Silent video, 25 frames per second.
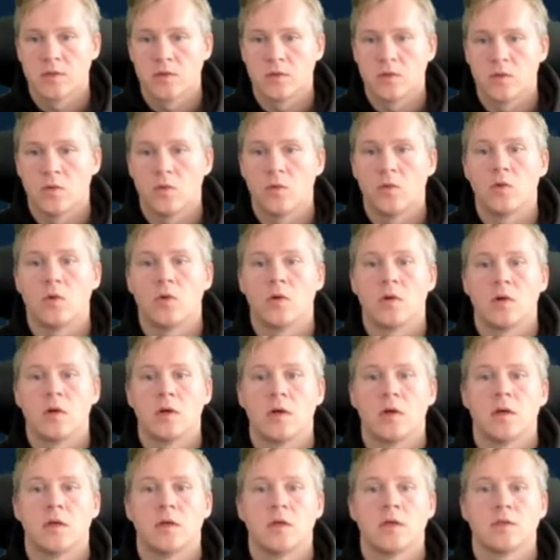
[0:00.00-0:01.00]

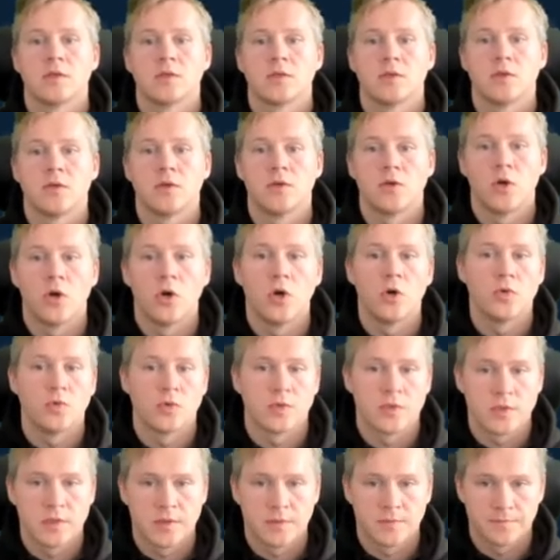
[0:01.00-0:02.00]
or a certain
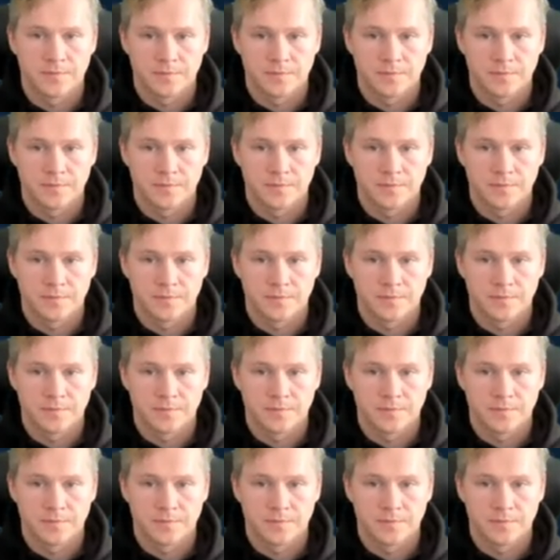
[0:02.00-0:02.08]
host